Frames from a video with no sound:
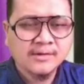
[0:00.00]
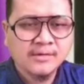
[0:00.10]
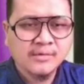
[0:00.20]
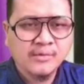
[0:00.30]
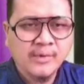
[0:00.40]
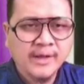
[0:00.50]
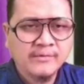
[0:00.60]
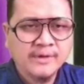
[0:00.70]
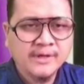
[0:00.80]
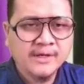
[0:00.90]
when
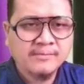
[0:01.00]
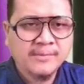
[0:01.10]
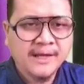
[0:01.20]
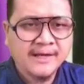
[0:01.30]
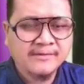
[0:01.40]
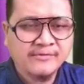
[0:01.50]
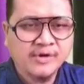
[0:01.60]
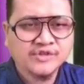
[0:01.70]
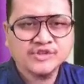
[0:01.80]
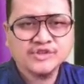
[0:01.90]
we apply a
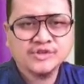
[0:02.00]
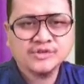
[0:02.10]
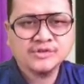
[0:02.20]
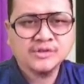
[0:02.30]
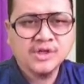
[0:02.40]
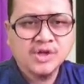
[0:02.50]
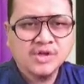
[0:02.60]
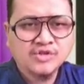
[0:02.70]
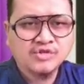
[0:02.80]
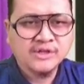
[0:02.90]
force.
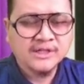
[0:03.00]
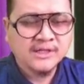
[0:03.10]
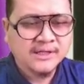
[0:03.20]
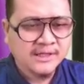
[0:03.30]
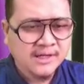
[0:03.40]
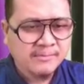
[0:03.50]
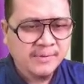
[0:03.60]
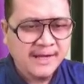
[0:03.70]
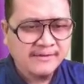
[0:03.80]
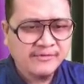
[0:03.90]
So the
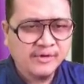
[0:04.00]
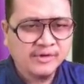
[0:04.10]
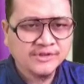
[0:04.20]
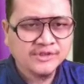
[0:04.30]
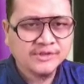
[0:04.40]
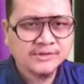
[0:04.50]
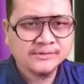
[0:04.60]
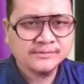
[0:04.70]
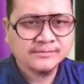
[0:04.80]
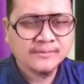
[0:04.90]
applied force
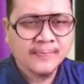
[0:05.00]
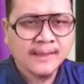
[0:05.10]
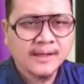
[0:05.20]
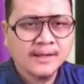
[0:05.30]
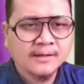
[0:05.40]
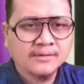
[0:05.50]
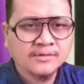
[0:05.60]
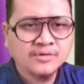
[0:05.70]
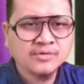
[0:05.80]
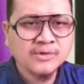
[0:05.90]

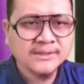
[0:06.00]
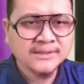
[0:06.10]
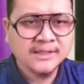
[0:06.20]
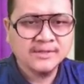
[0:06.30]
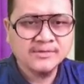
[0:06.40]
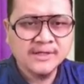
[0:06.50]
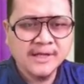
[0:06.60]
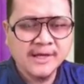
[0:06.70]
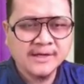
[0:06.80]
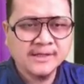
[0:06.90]
towards an unit
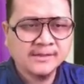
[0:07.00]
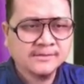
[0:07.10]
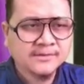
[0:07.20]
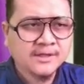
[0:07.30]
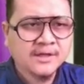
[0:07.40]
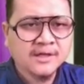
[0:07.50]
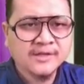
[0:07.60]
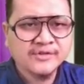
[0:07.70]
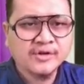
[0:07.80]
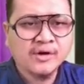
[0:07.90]
area is
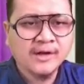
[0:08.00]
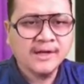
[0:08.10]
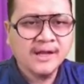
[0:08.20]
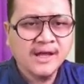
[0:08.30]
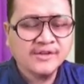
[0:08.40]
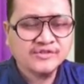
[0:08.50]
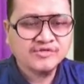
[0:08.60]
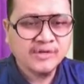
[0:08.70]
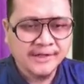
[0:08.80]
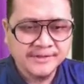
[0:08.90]
called
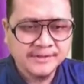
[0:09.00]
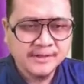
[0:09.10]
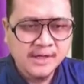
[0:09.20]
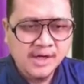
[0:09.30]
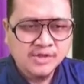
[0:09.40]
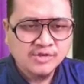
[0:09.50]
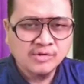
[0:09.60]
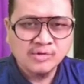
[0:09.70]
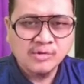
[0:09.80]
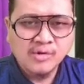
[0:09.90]
stress. So
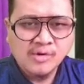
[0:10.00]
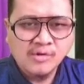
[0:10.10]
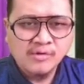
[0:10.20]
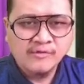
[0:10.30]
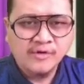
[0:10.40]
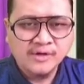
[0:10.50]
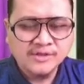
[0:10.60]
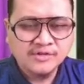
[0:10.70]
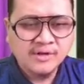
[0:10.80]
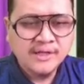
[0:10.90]
for a
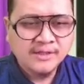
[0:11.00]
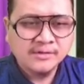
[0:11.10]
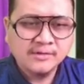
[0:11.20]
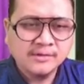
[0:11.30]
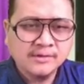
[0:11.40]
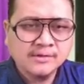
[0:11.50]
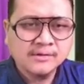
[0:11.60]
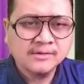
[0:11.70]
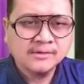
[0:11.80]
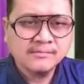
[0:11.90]
solid
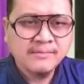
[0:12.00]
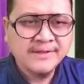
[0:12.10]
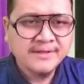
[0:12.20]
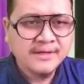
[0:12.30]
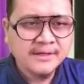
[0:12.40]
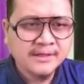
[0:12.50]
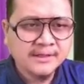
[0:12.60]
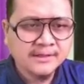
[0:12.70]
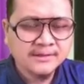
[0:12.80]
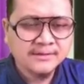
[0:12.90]

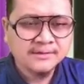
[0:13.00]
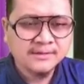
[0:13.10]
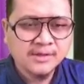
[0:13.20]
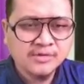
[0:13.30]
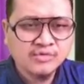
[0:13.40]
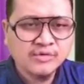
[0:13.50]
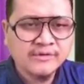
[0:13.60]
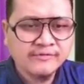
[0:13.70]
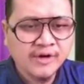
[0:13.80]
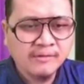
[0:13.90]
material to
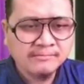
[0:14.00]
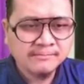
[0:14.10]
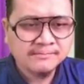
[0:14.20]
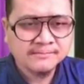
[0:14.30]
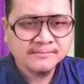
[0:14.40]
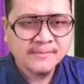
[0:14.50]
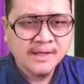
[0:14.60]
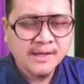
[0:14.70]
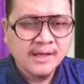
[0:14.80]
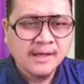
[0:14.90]
deform,
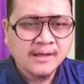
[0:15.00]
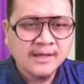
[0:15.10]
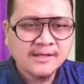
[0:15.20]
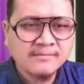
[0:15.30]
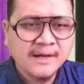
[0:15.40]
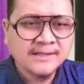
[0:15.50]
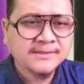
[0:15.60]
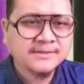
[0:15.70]
it must